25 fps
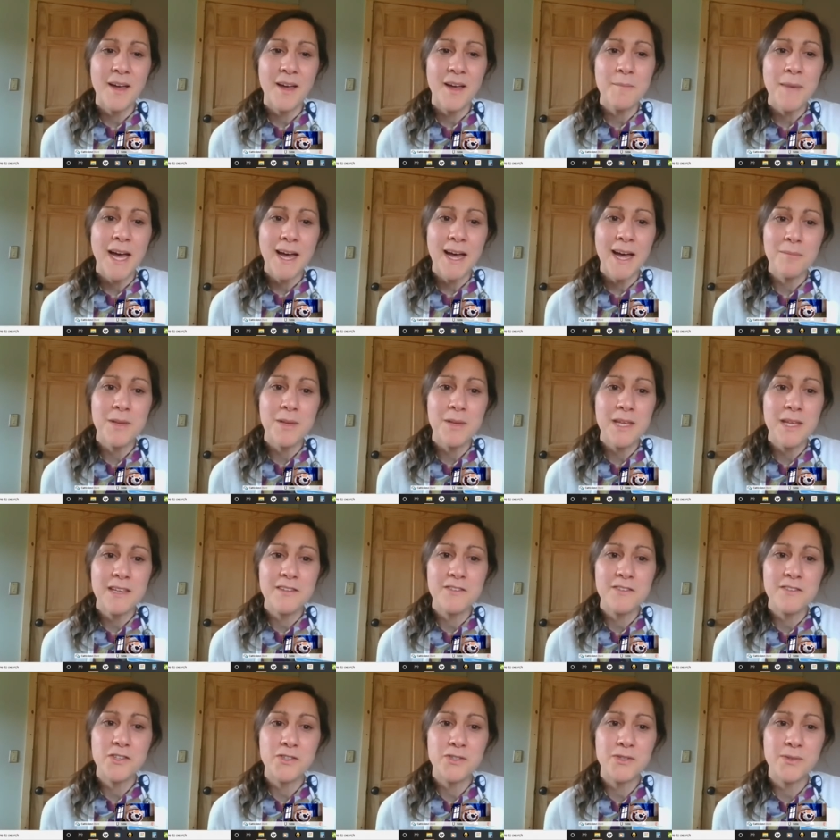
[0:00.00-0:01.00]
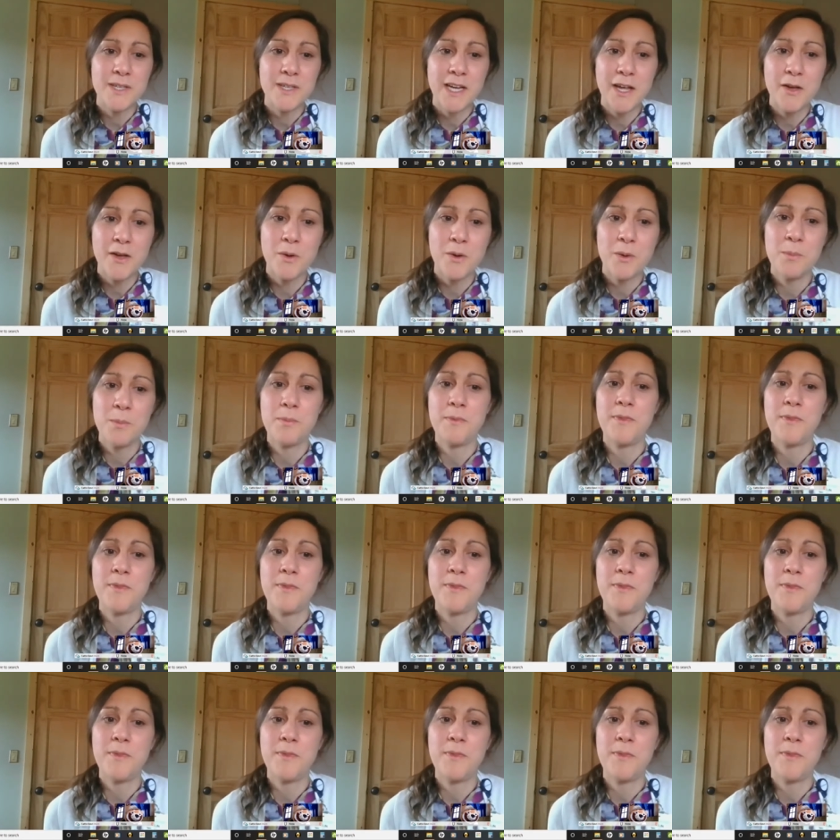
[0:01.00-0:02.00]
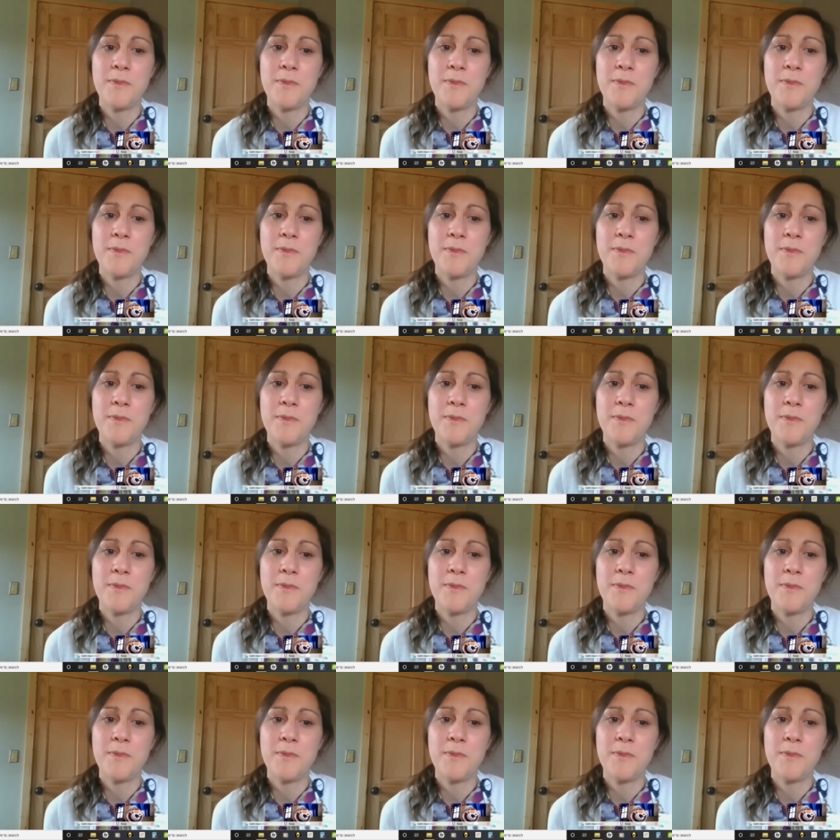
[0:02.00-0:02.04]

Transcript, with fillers: I'm happy to, and I hope that